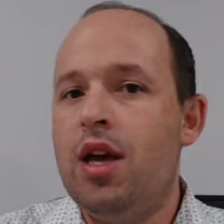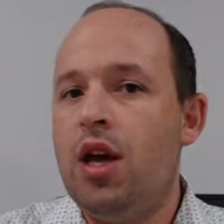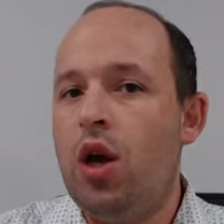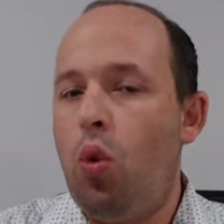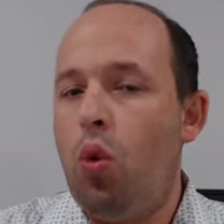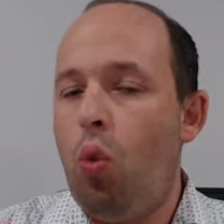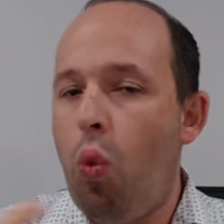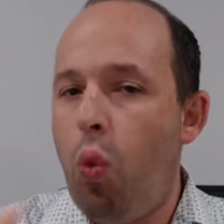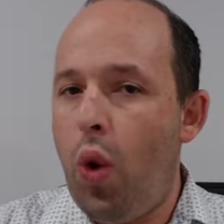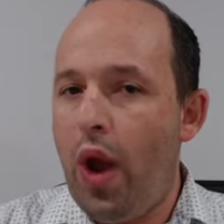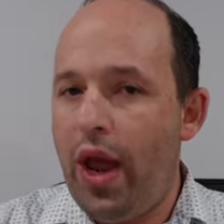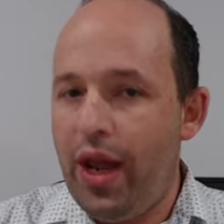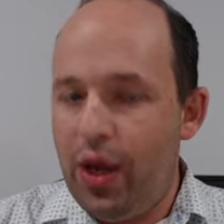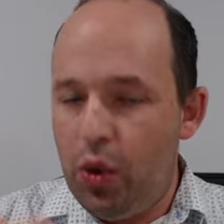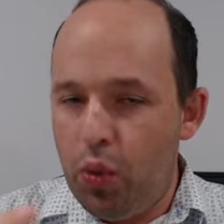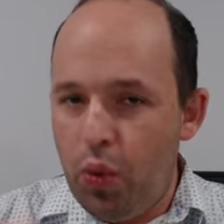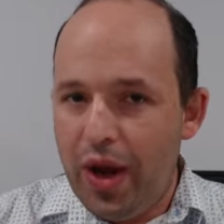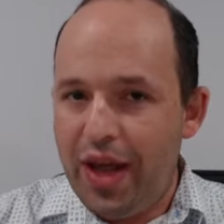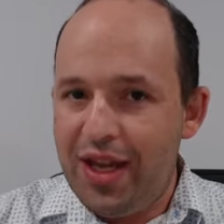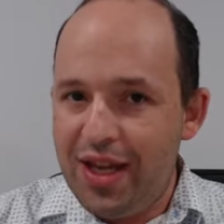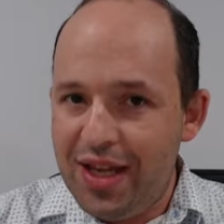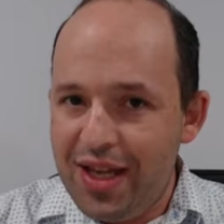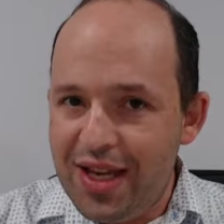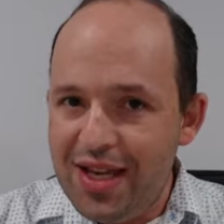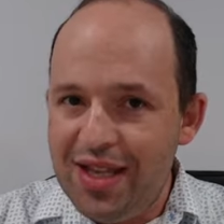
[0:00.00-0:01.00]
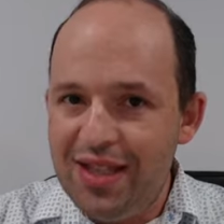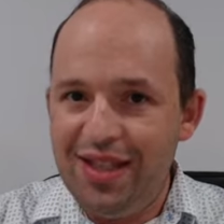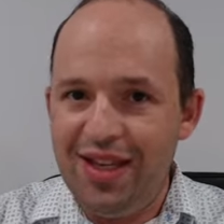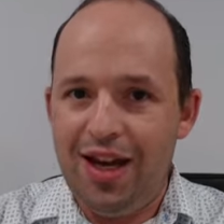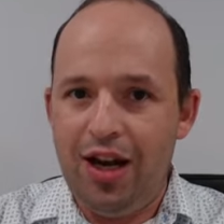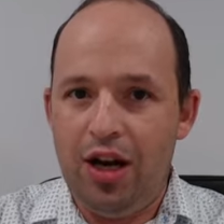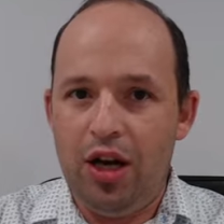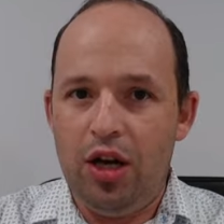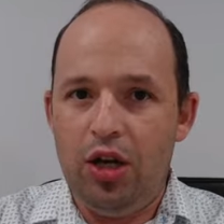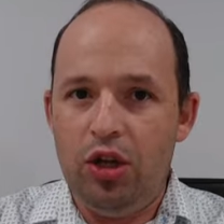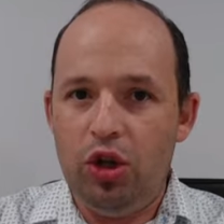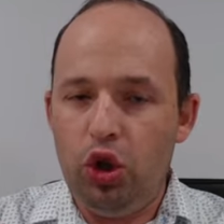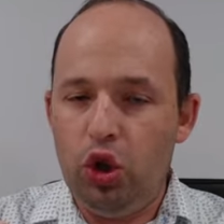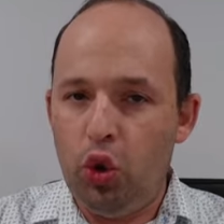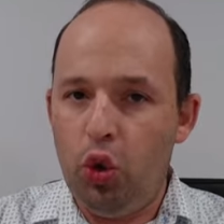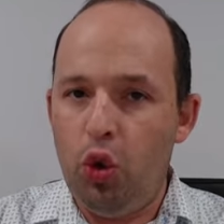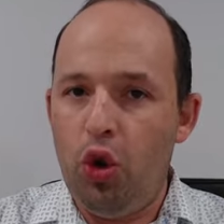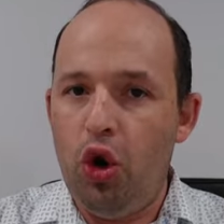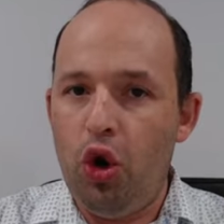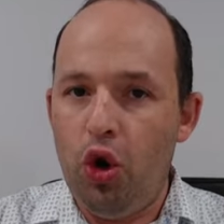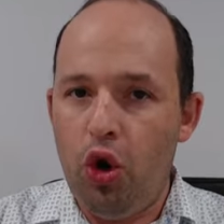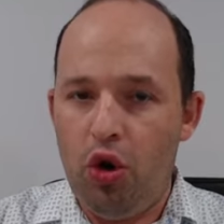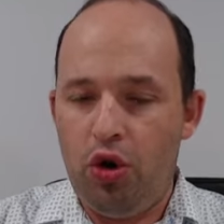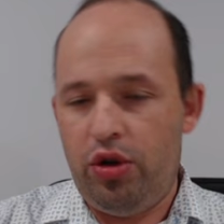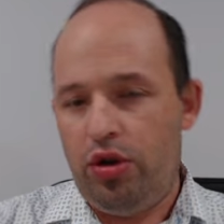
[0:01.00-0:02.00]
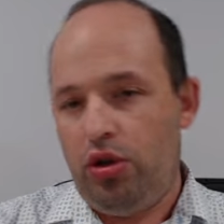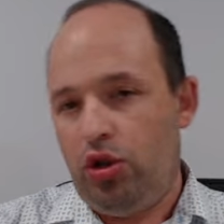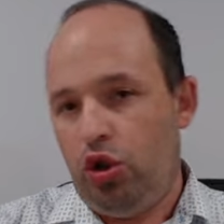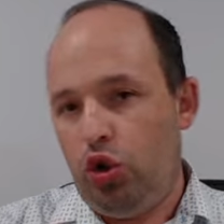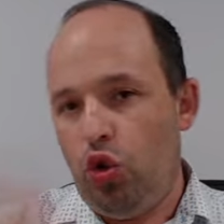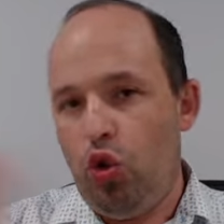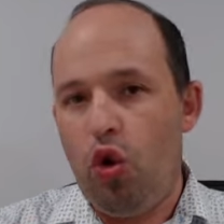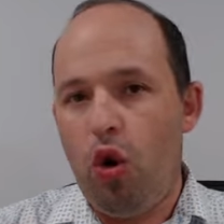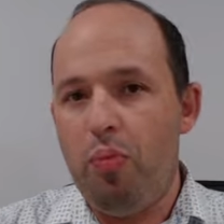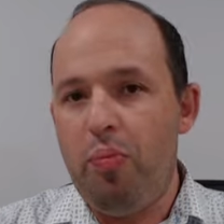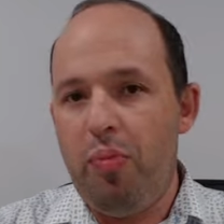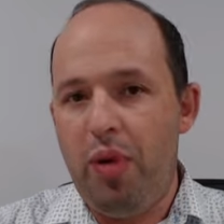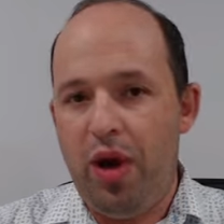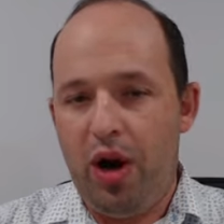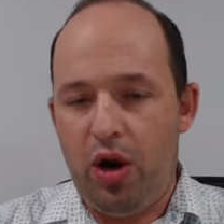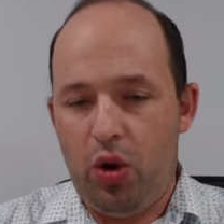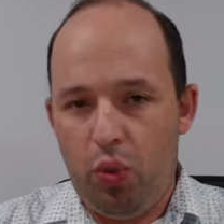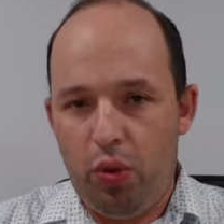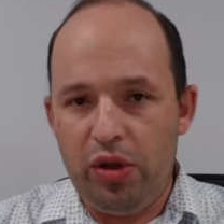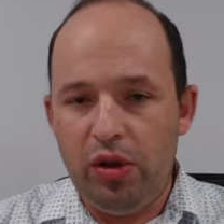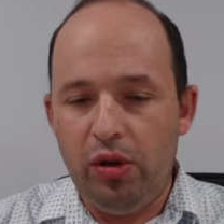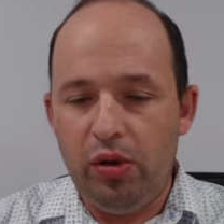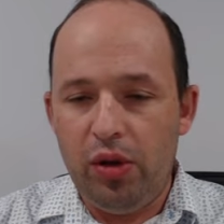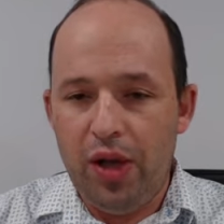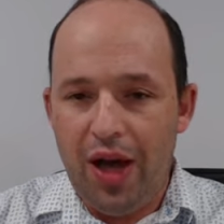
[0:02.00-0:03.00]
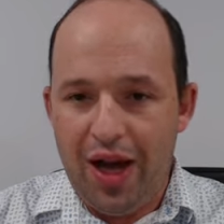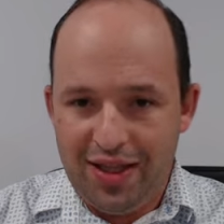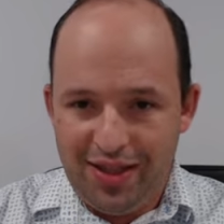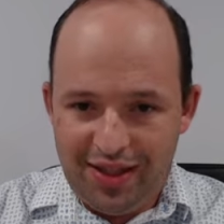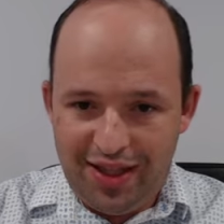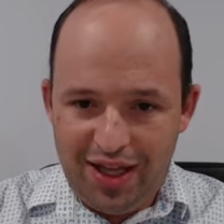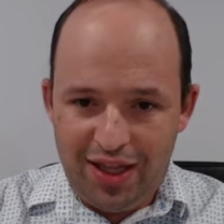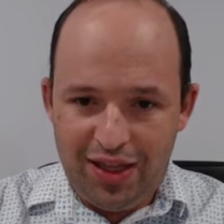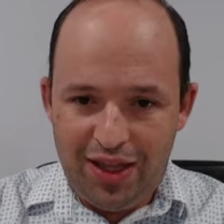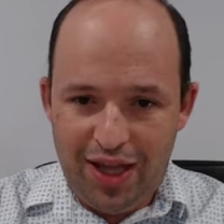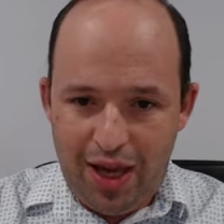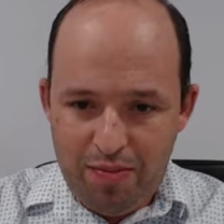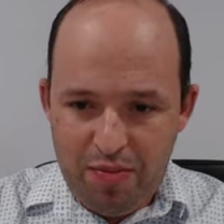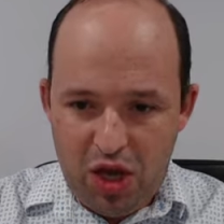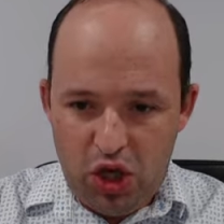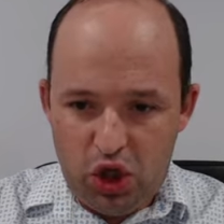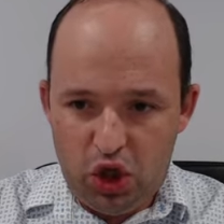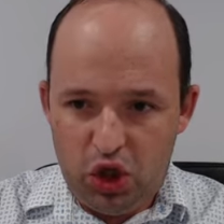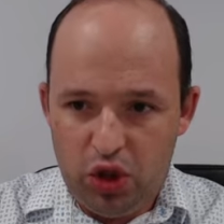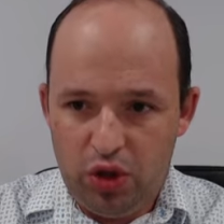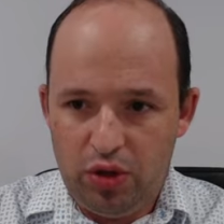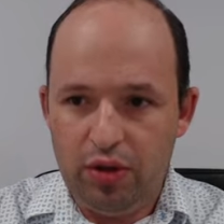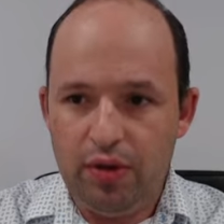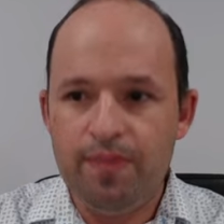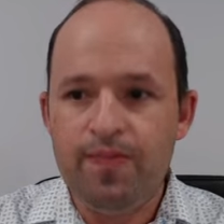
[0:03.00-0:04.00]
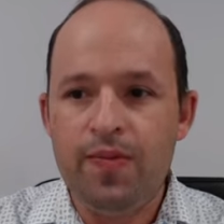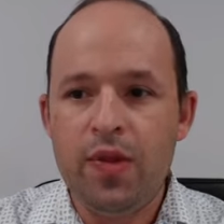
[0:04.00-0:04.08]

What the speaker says: way easier to learn to compare with the lines that I mentioned.